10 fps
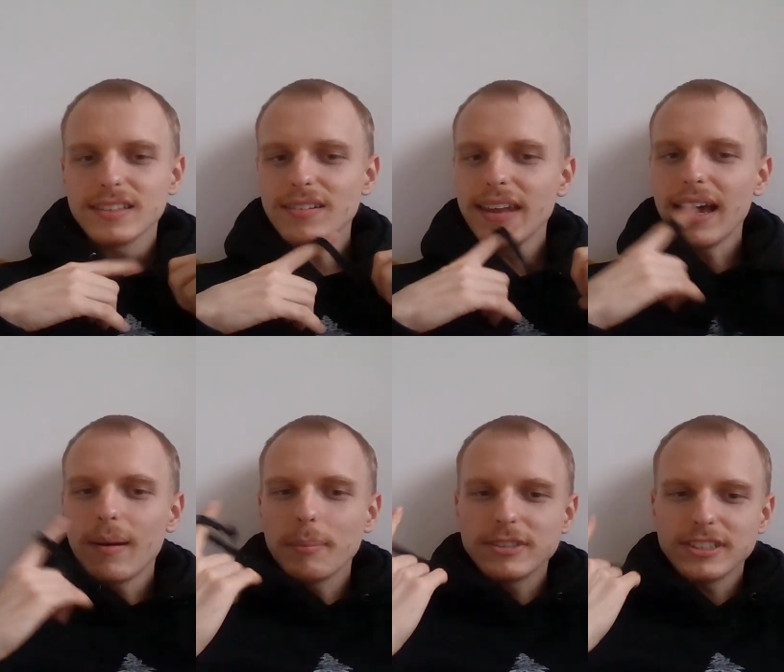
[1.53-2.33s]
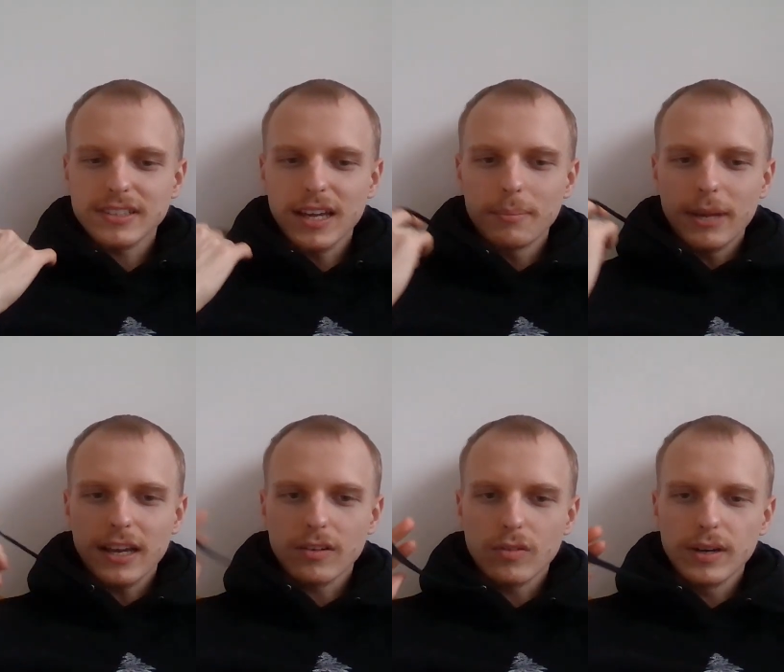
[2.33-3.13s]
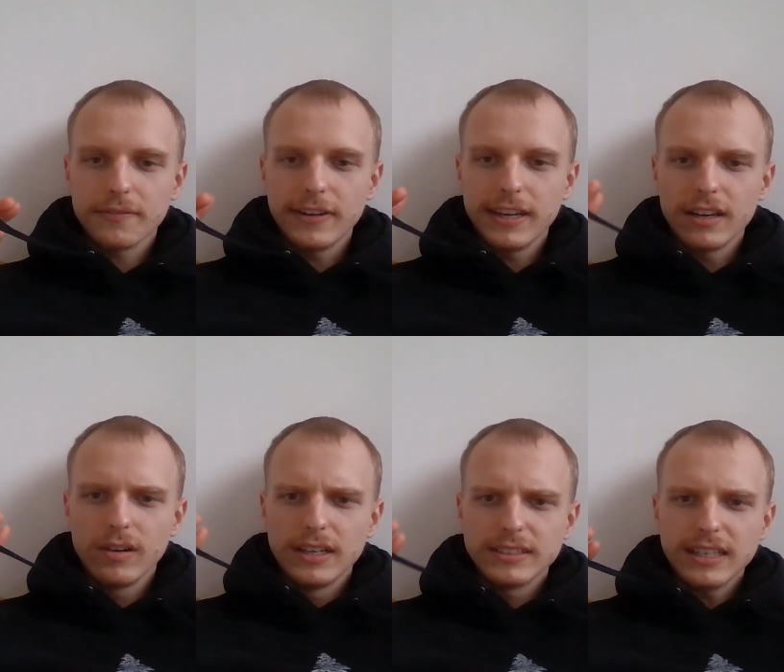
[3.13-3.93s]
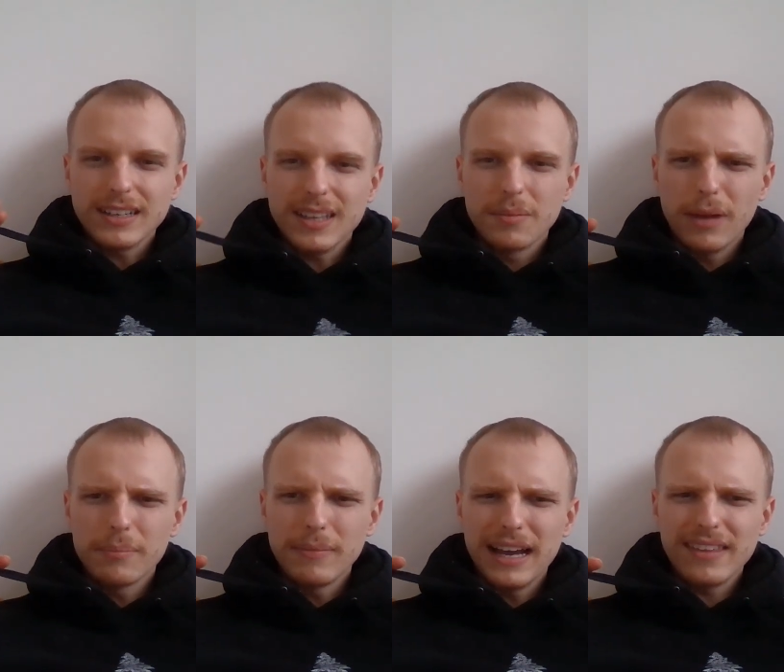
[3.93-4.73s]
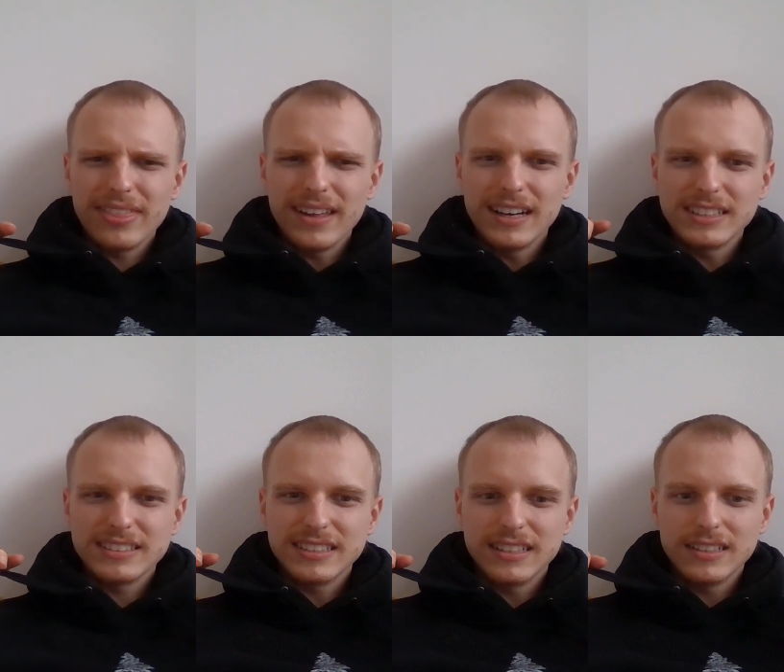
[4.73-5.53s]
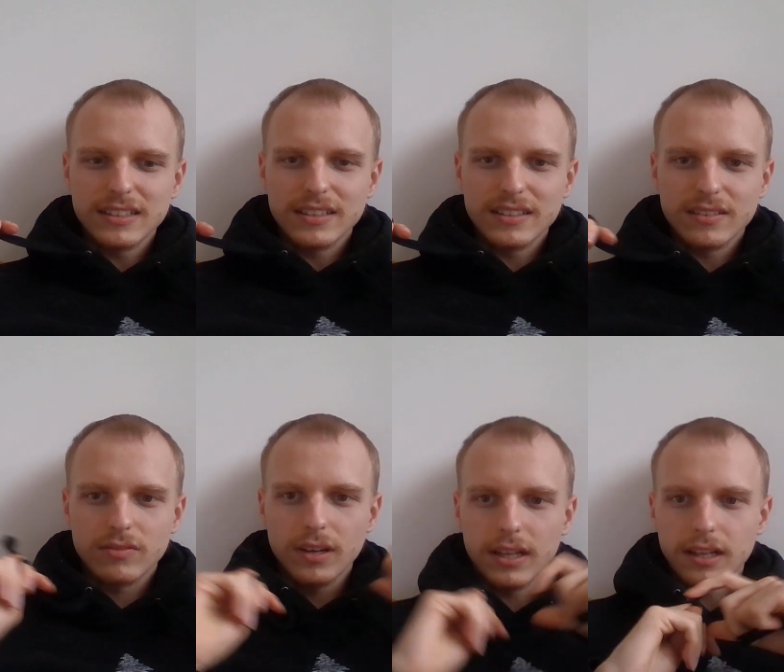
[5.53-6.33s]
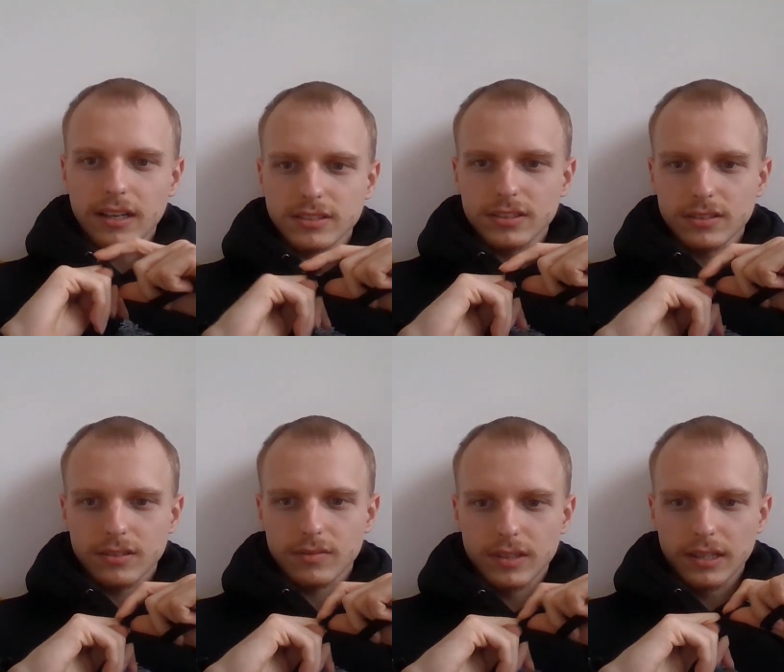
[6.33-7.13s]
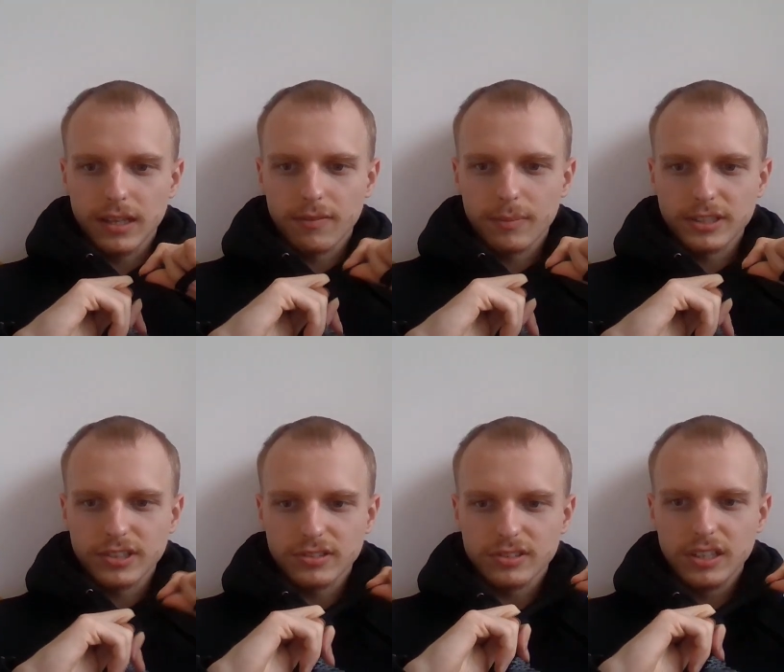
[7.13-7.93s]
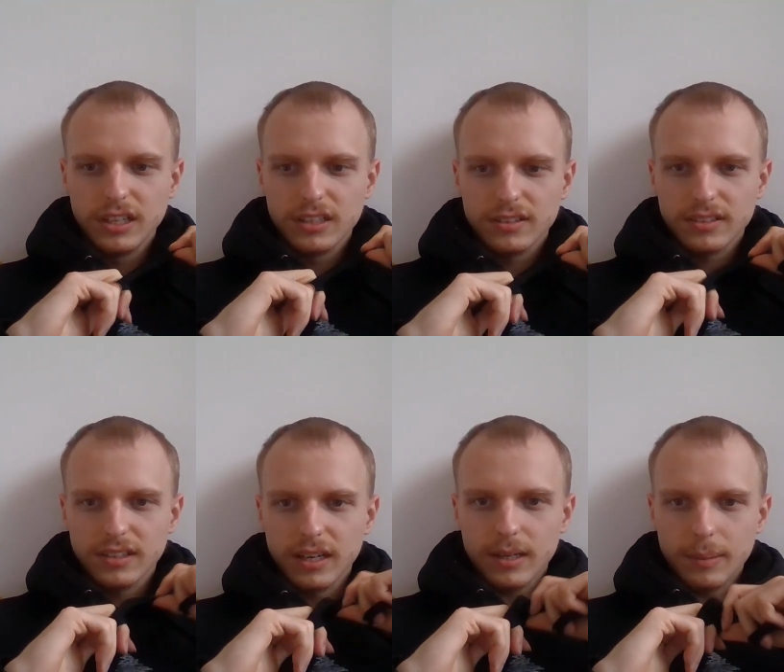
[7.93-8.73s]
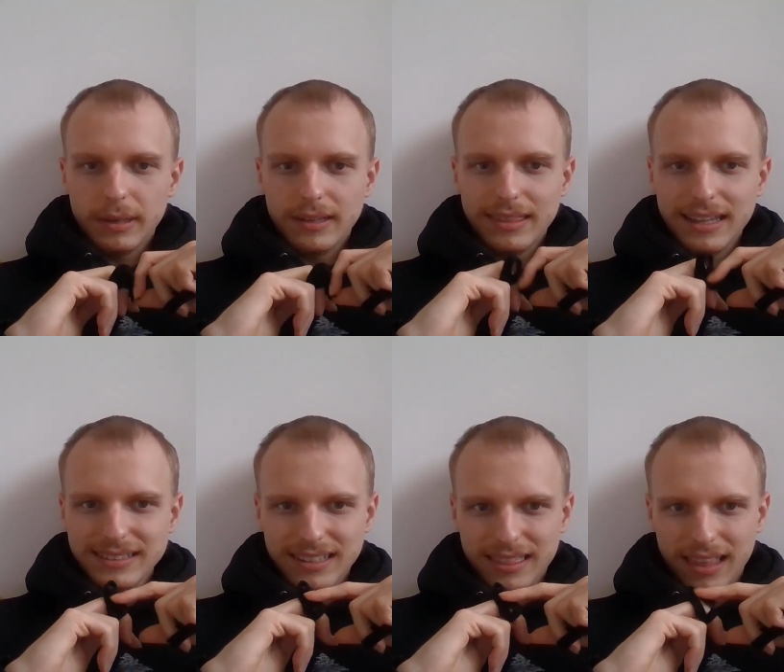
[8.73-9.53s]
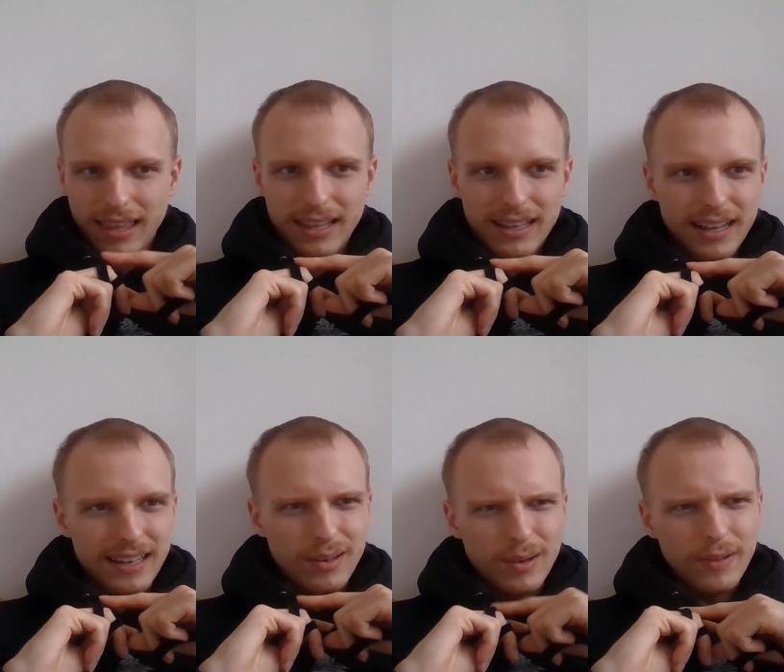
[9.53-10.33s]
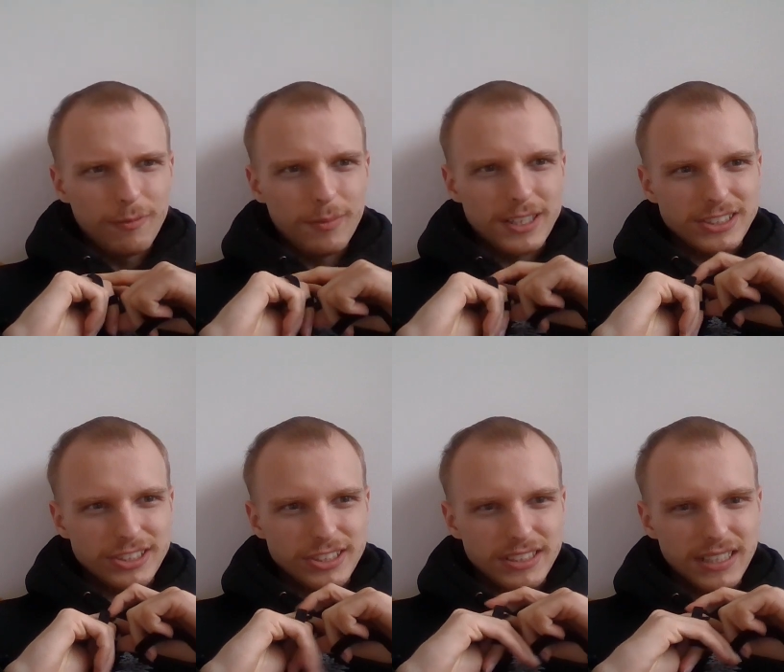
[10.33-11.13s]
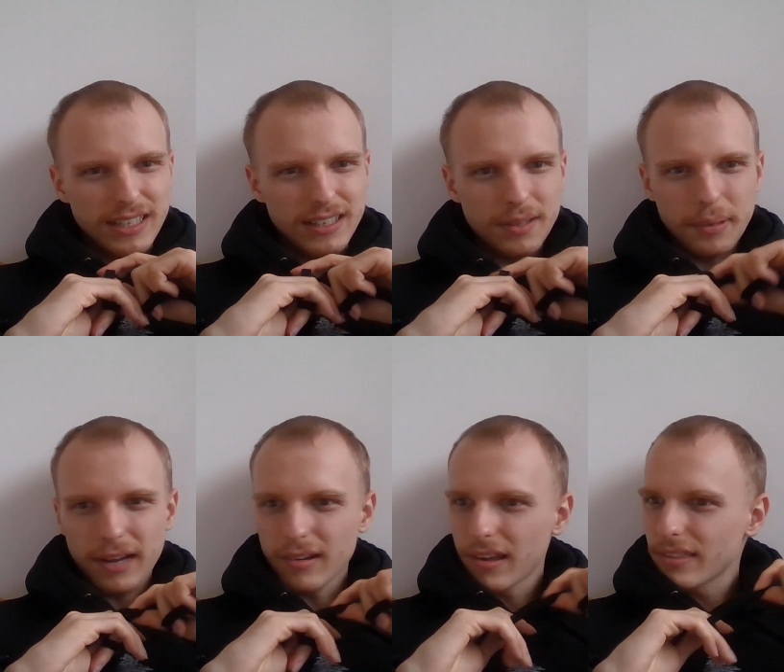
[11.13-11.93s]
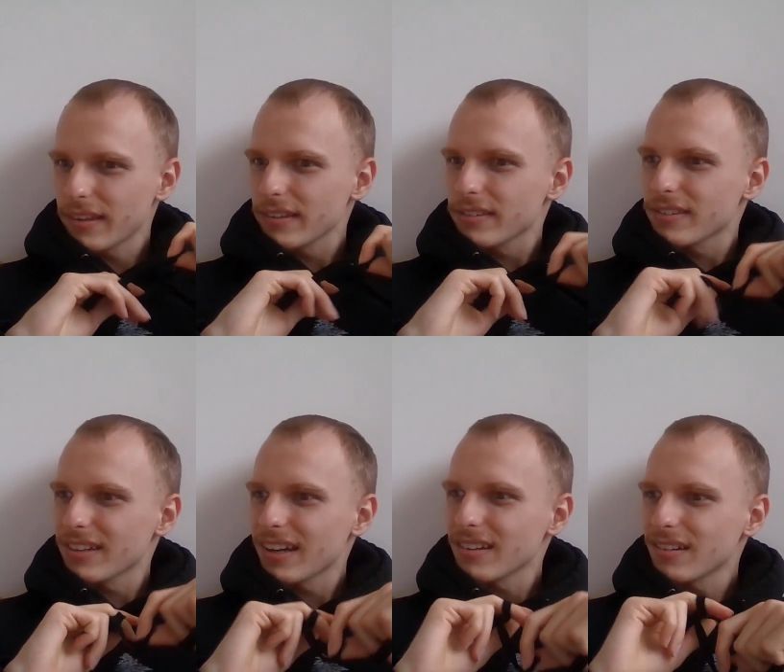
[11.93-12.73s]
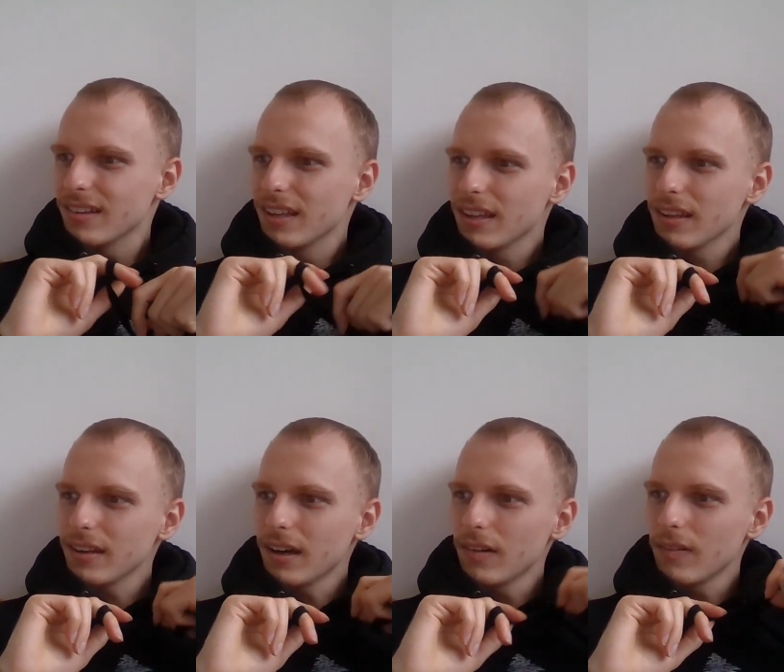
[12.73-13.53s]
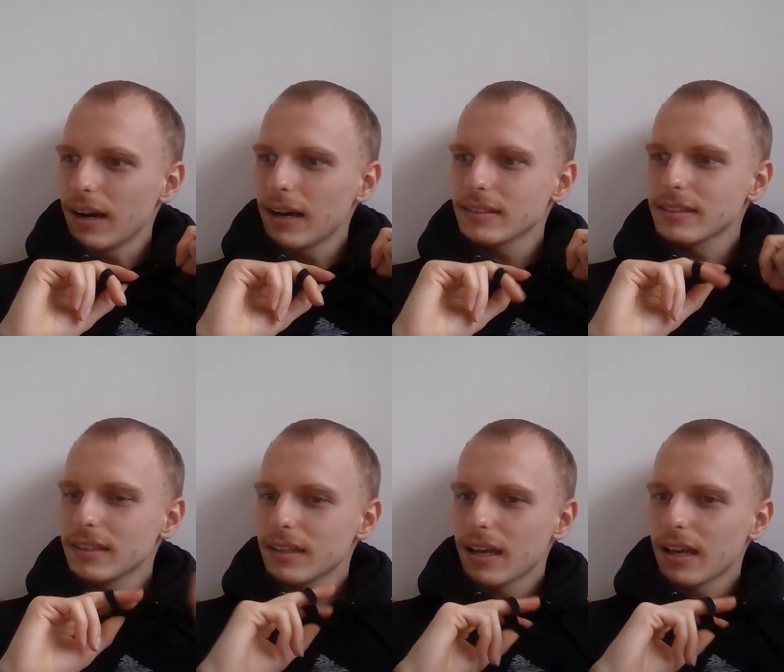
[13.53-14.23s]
So now I'm just gonna make a quick video talking about my thoughts on. Well, I actually don't really have much else to talk about. That's the thing. I don't have much to talk about on this channel. You know what?